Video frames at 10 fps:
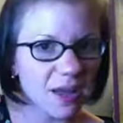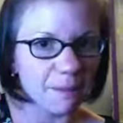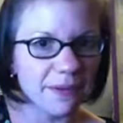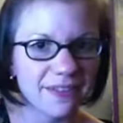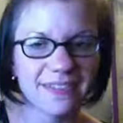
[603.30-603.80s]

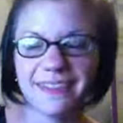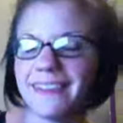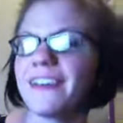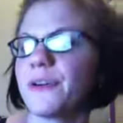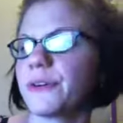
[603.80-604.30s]
up.
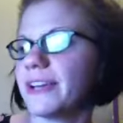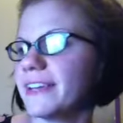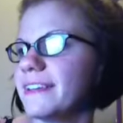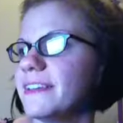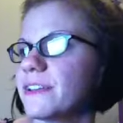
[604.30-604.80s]

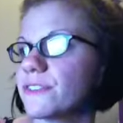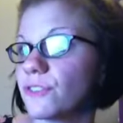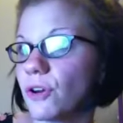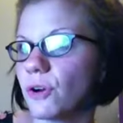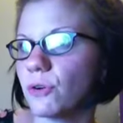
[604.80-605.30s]
Okay?
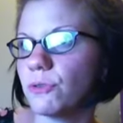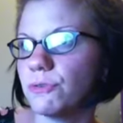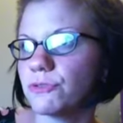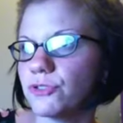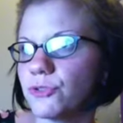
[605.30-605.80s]
So,
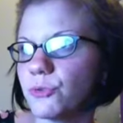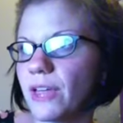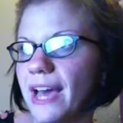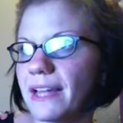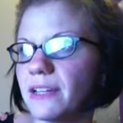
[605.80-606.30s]
do
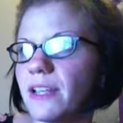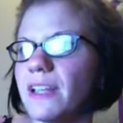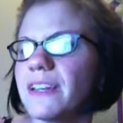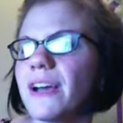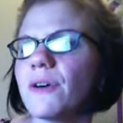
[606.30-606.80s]
that.
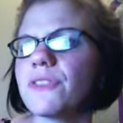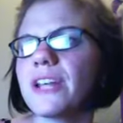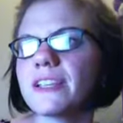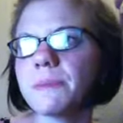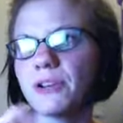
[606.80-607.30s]
Now, the
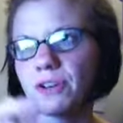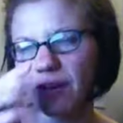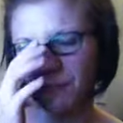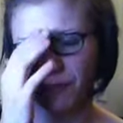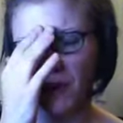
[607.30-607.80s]
next
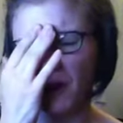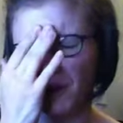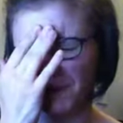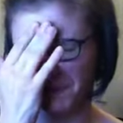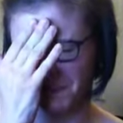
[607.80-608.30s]
paragraph,
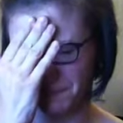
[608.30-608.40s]
I